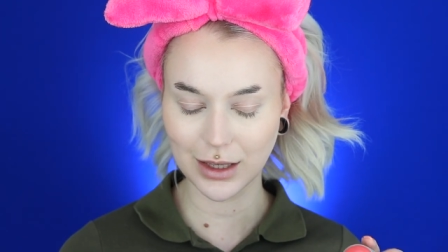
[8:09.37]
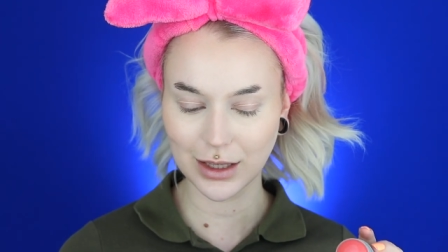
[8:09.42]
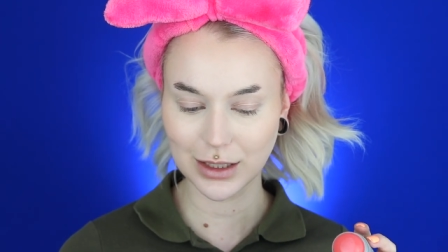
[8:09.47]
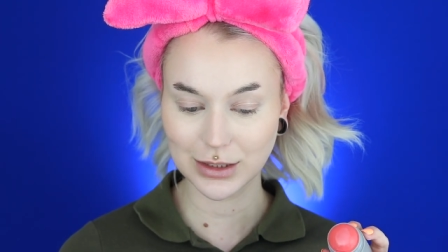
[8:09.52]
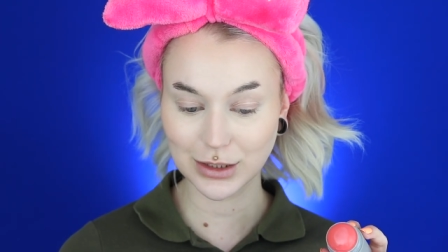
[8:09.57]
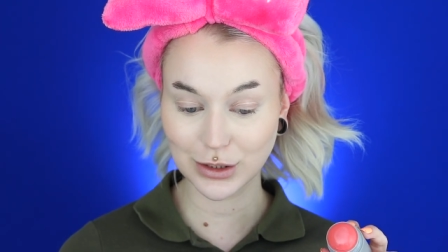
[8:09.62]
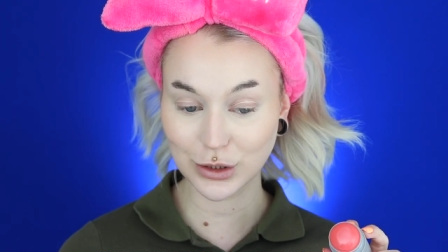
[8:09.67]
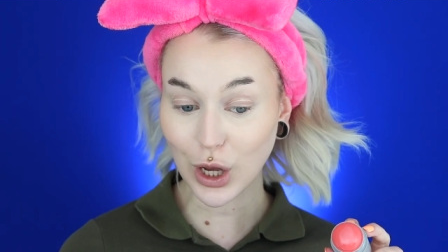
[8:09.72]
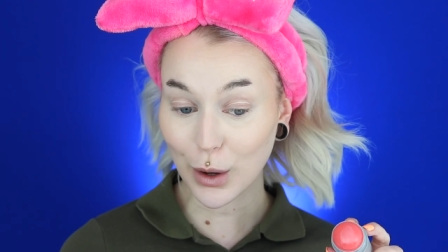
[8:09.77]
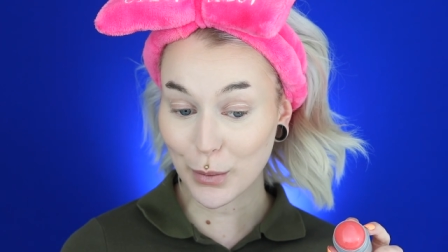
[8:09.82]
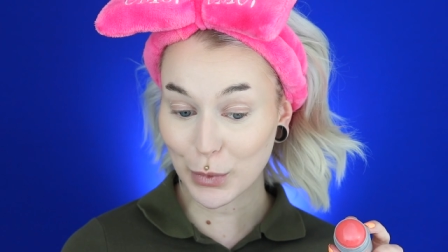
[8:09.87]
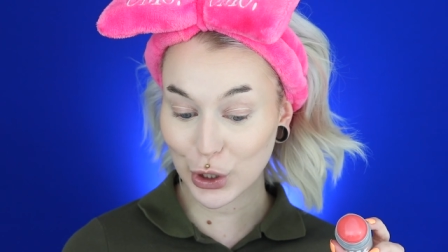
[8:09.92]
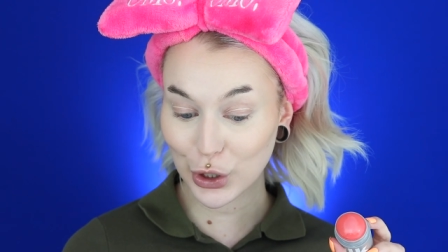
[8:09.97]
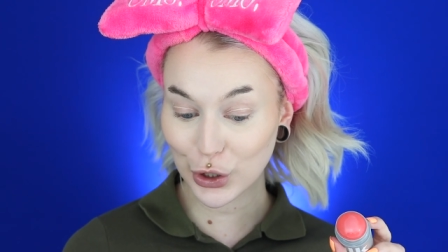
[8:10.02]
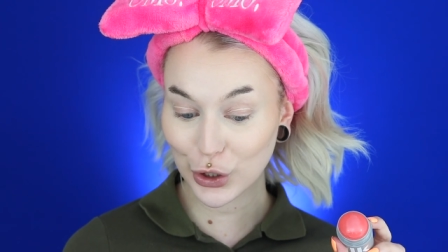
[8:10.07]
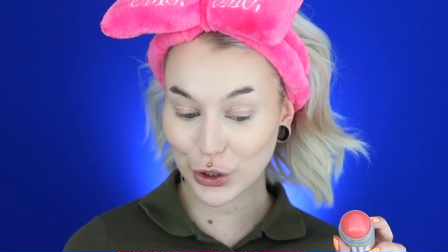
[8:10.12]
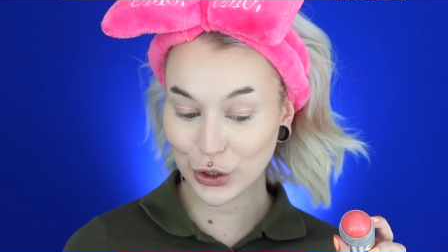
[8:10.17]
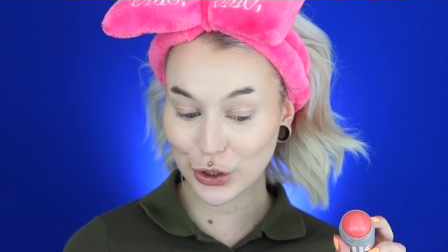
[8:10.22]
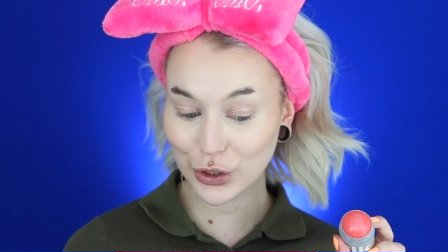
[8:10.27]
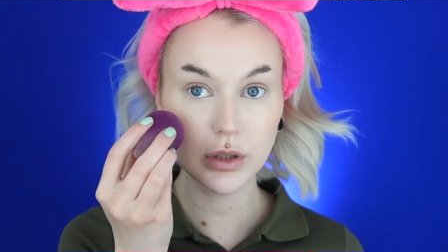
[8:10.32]

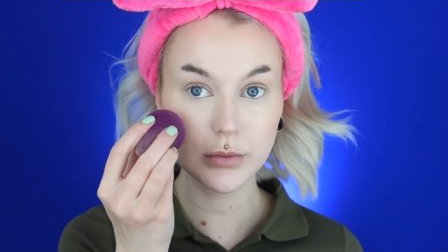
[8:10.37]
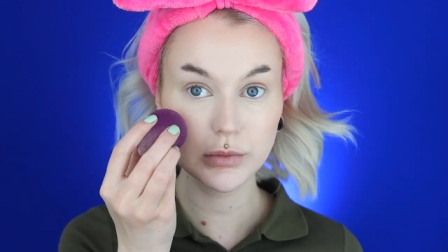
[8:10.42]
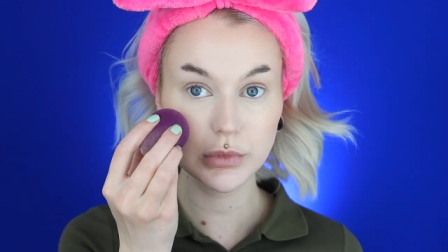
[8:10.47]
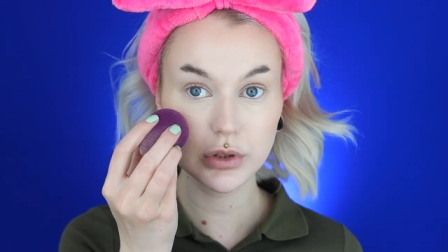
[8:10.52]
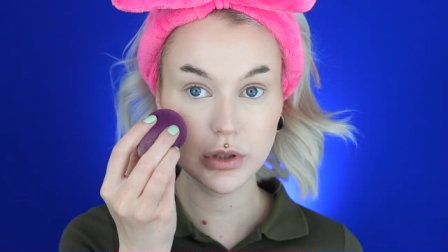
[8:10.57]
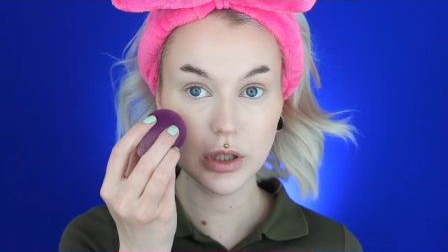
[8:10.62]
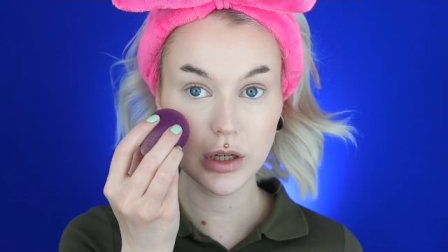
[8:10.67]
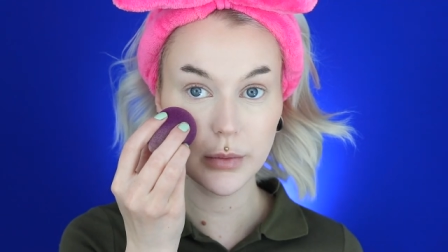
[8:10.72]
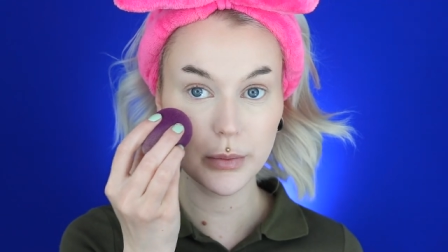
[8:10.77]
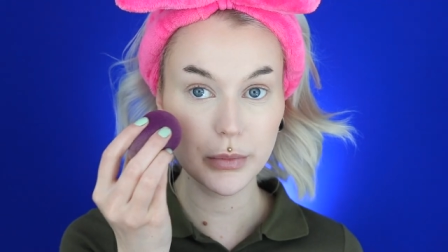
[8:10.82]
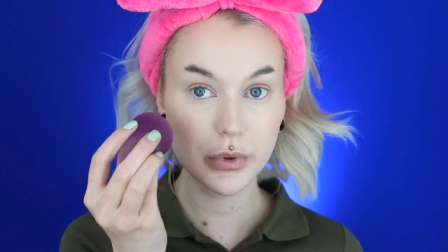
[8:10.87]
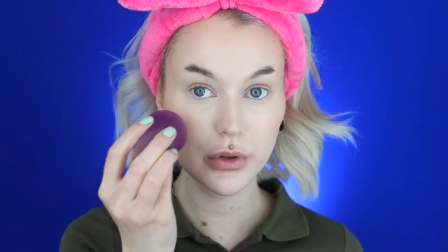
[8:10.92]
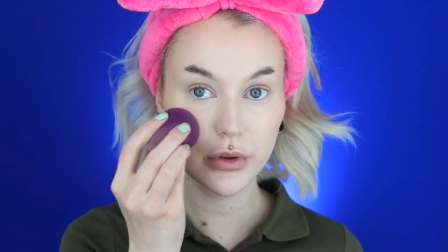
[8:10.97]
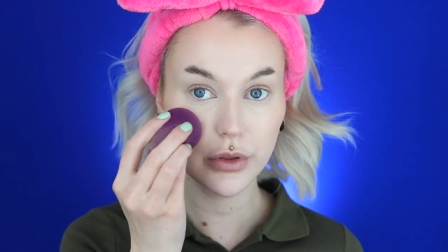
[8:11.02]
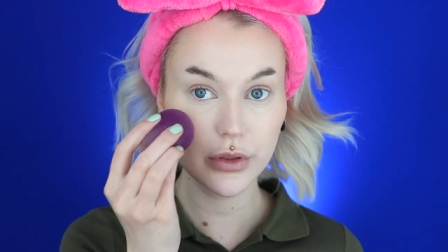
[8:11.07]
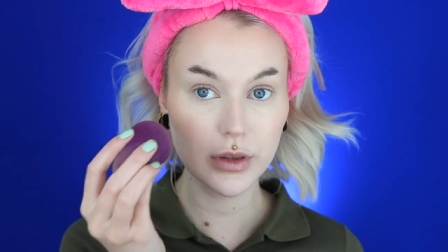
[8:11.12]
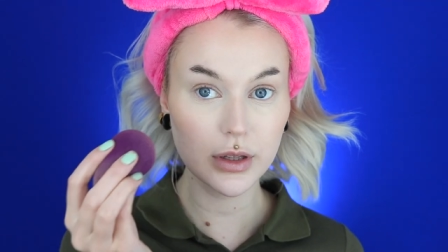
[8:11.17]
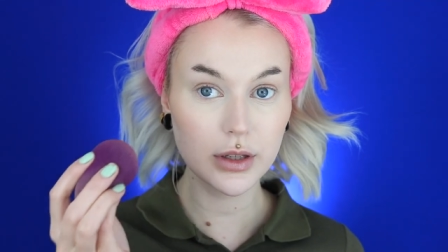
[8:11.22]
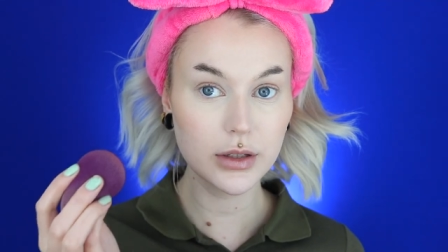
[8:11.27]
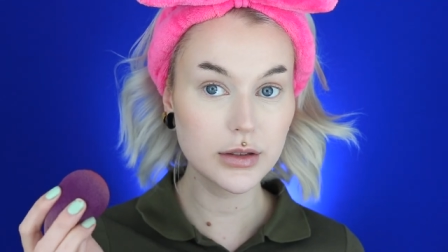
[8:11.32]
summer. I'm just gonna
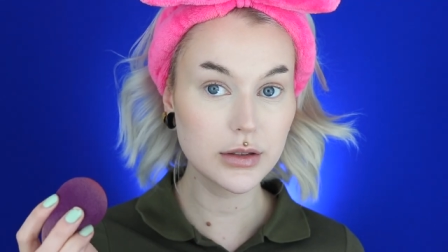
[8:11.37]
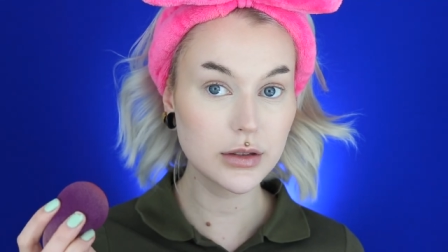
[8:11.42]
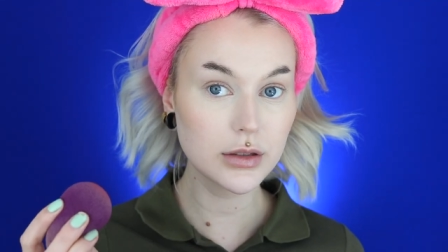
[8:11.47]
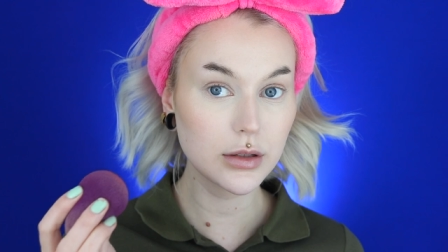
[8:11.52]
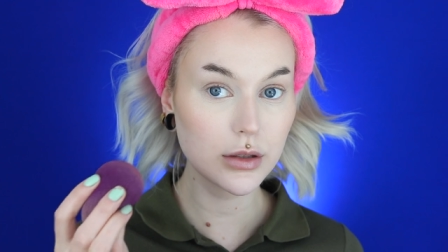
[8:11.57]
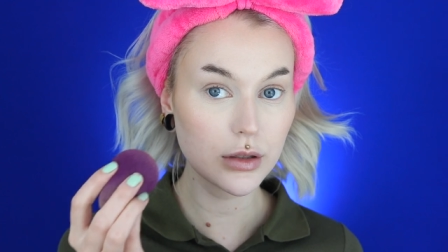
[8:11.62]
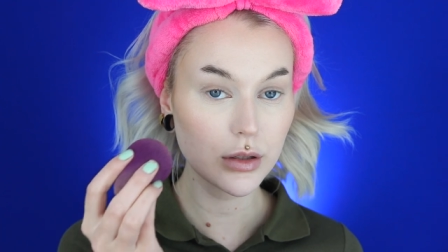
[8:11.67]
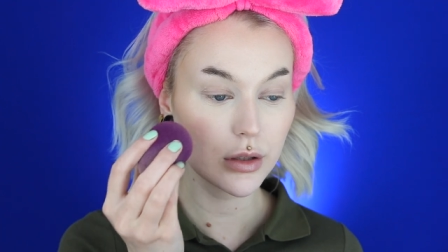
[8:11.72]
put this